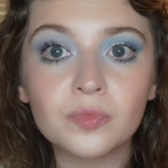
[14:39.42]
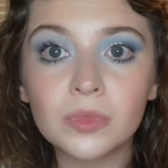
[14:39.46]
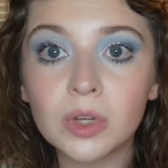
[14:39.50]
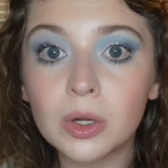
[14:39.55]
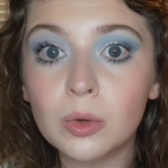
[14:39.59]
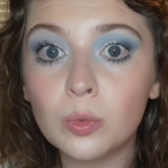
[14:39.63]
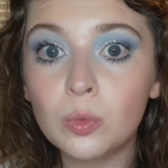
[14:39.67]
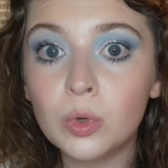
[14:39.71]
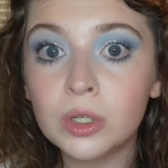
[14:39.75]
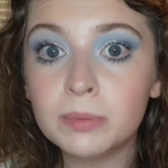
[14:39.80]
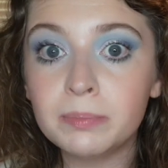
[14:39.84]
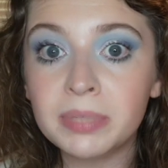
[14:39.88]

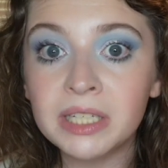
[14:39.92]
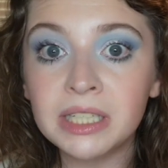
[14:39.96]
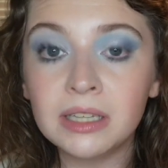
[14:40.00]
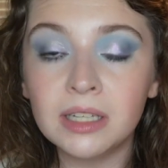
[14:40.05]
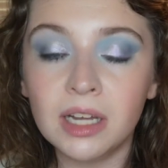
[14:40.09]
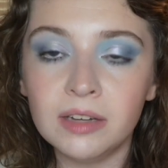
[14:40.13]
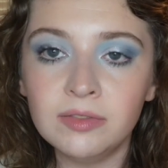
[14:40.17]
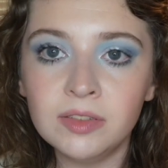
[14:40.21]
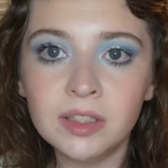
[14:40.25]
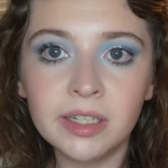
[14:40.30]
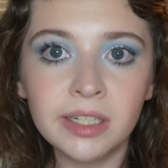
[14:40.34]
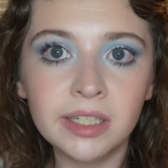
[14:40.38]
Would be
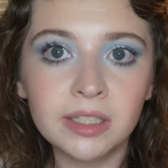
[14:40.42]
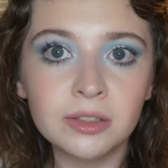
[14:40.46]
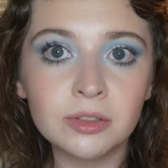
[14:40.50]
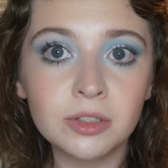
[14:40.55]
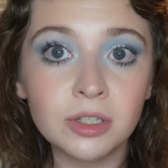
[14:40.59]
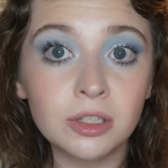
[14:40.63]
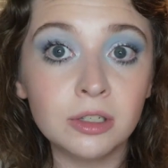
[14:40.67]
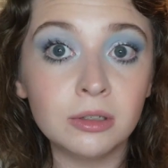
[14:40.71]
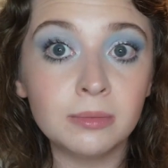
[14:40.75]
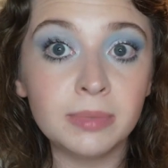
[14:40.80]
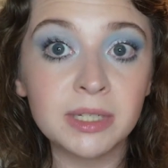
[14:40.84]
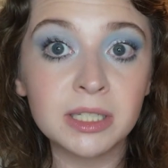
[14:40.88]
lovely
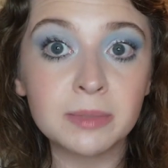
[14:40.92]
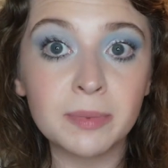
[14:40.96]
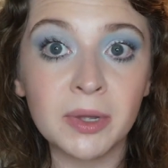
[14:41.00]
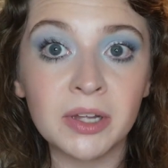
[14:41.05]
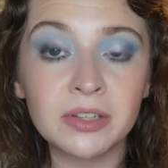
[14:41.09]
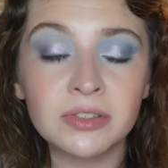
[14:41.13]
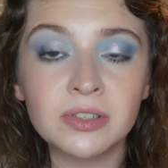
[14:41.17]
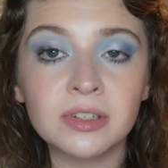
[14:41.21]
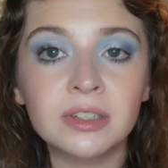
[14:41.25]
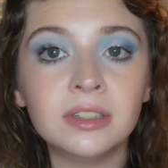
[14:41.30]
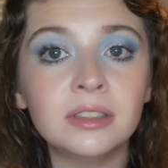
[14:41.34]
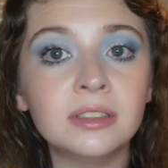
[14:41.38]
to be
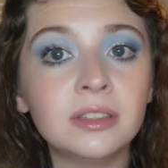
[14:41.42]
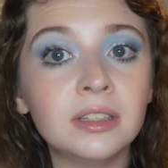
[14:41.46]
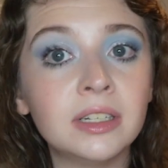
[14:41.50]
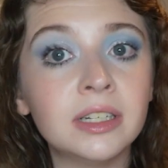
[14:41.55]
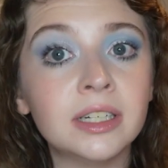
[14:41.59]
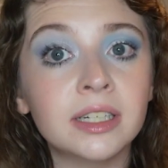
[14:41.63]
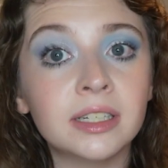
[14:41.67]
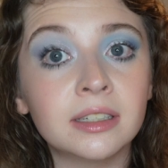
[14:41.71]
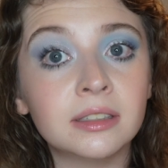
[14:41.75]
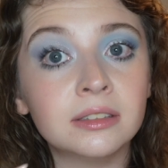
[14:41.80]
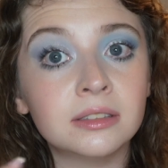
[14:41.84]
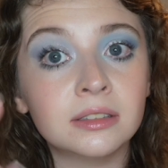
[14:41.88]
sponsored,
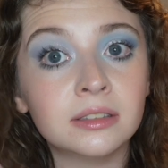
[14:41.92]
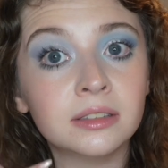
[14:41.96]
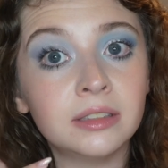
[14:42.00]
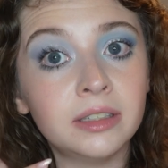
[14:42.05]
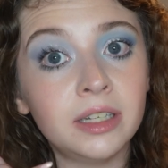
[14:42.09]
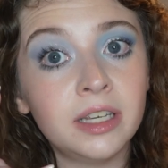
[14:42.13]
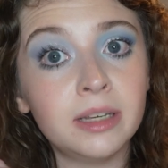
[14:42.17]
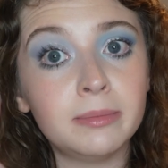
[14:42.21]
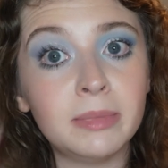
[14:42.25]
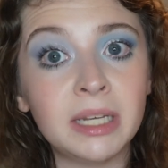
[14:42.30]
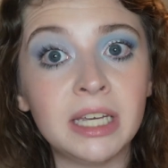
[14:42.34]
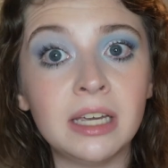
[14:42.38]
like
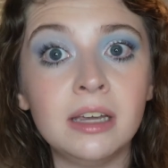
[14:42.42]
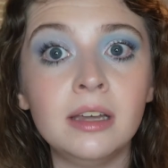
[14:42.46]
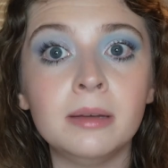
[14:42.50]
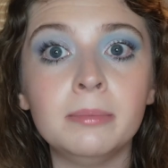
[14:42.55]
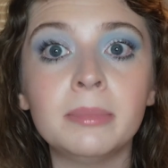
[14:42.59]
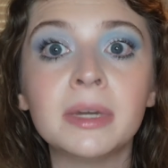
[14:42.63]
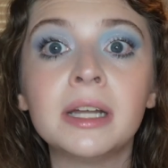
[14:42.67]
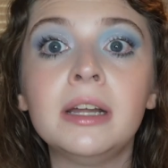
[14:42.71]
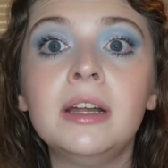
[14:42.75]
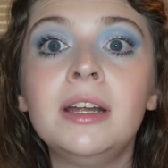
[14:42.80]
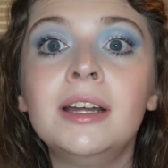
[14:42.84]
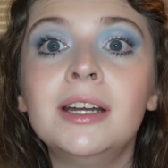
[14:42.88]
hit me up,
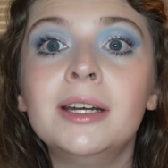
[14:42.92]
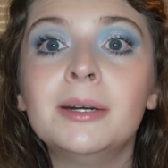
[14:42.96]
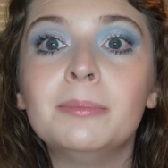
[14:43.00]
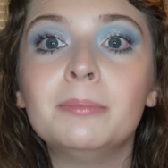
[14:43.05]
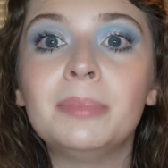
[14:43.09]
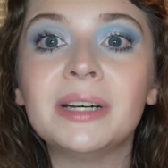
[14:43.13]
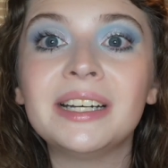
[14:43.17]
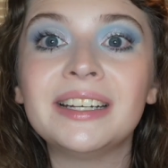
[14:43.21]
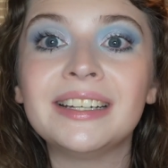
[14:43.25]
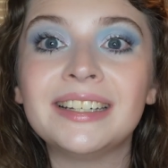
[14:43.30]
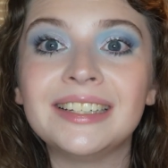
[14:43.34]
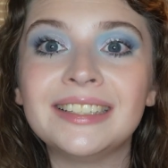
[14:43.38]

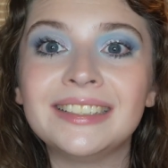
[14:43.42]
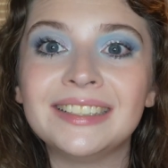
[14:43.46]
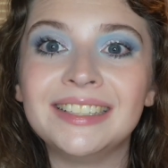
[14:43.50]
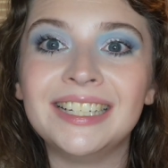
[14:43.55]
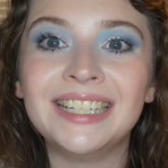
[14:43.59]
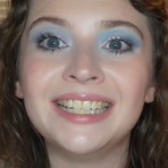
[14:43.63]
but